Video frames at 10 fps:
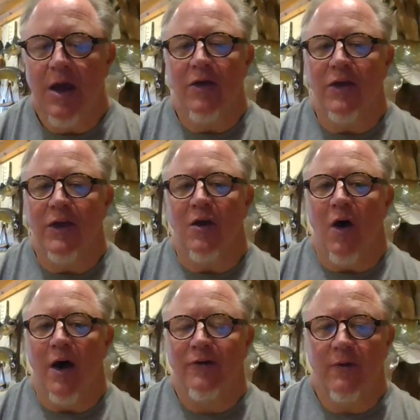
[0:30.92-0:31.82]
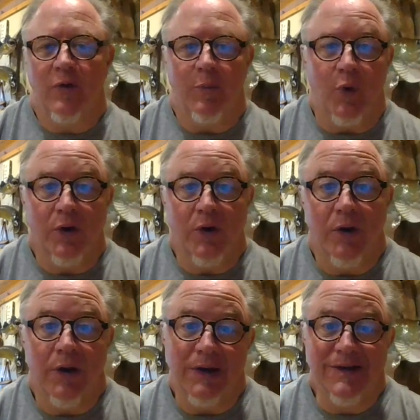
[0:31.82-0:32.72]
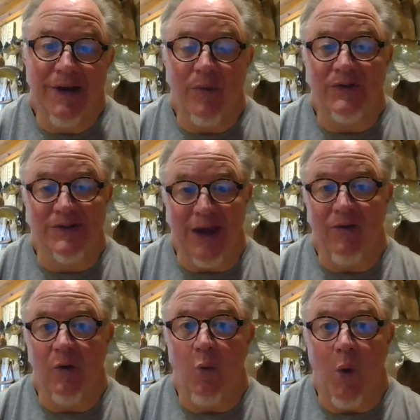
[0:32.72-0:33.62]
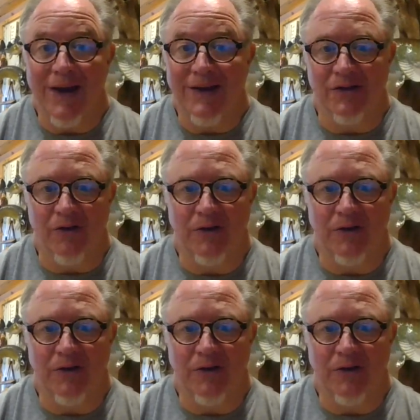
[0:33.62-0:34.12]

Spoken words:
The author of the book, his name is David Wiesner.